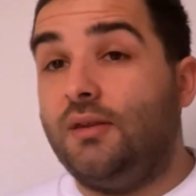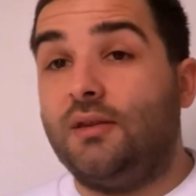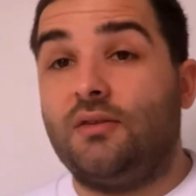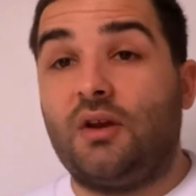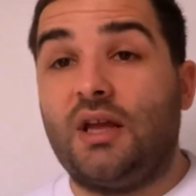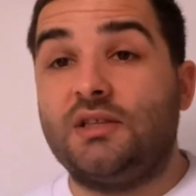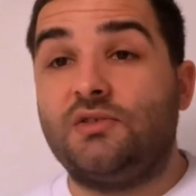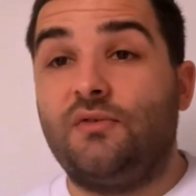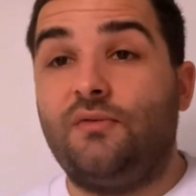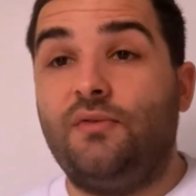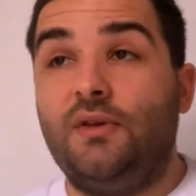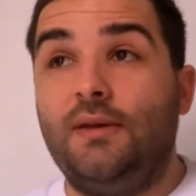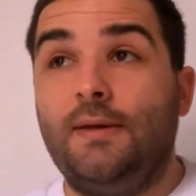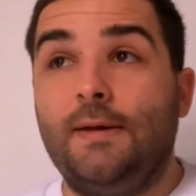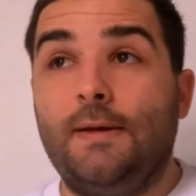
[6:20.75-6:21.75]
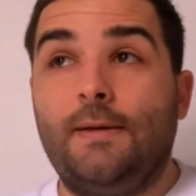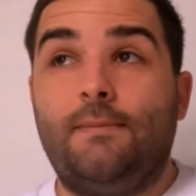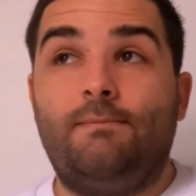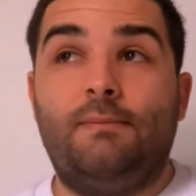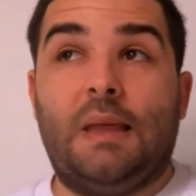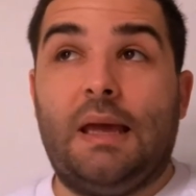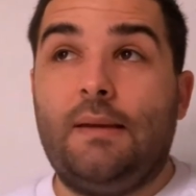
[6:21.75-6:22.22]
transfer fee,
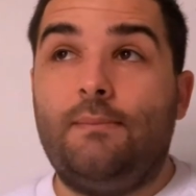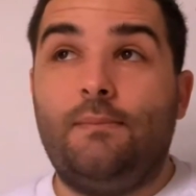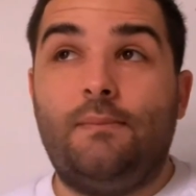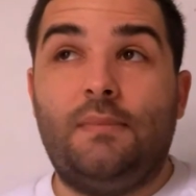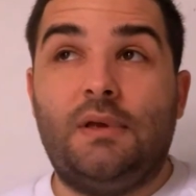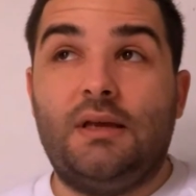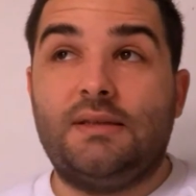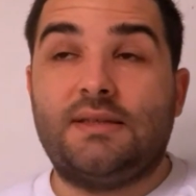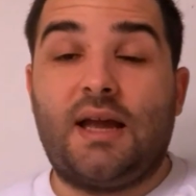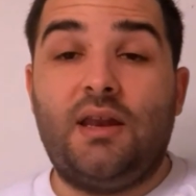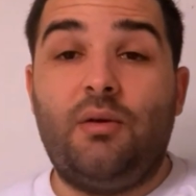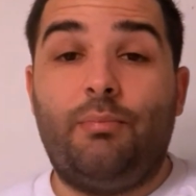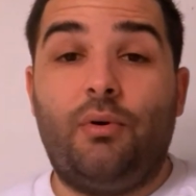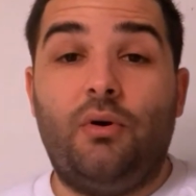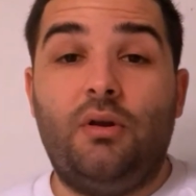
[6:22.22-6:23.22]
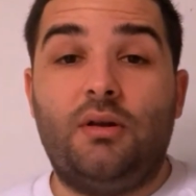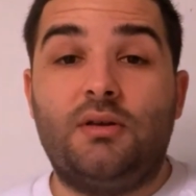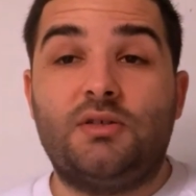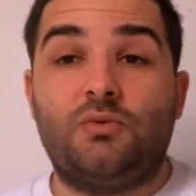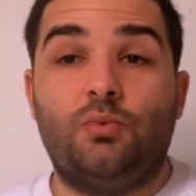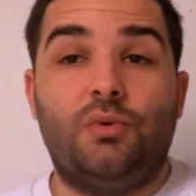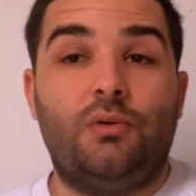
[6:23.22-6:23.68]
then it's kind of
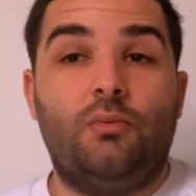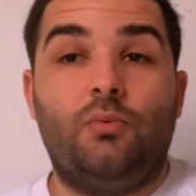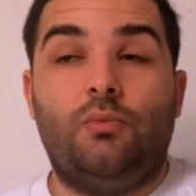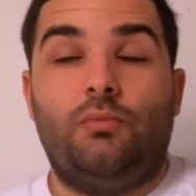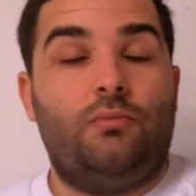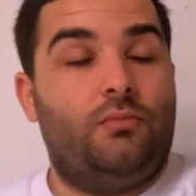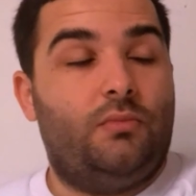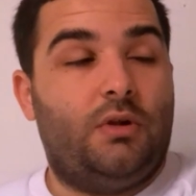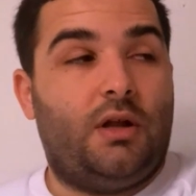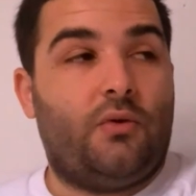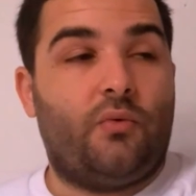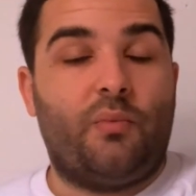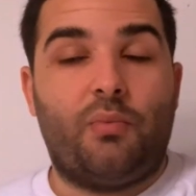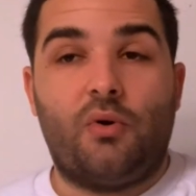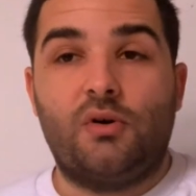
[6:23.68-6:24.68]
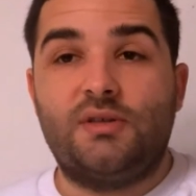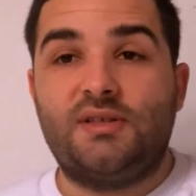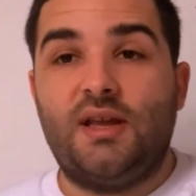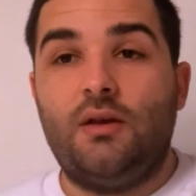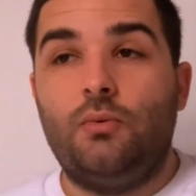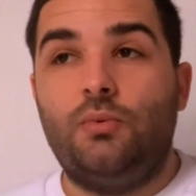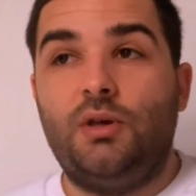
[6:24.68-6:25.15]
pointless. We, like, reports
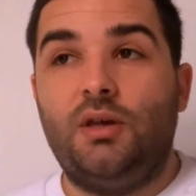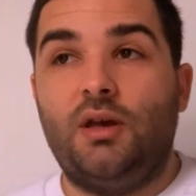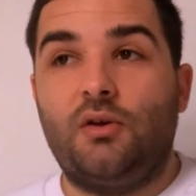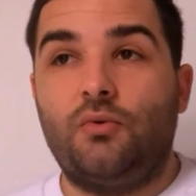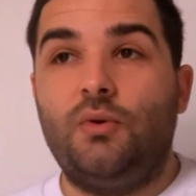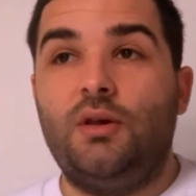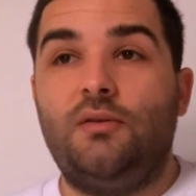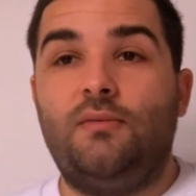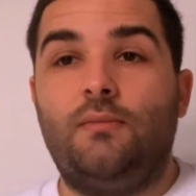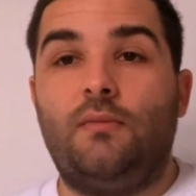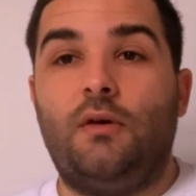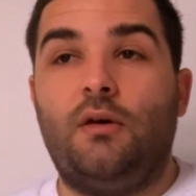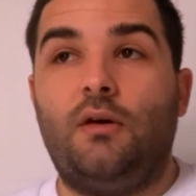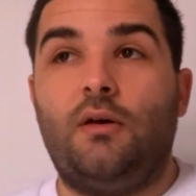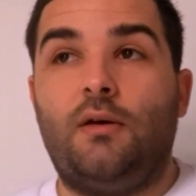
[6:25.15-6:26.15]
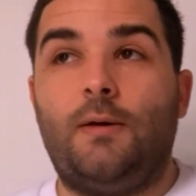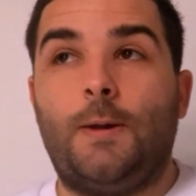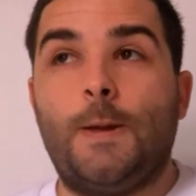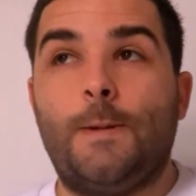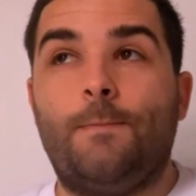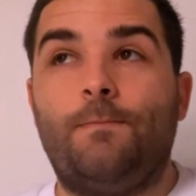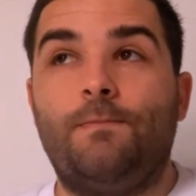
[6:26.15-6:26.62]
say we agreed a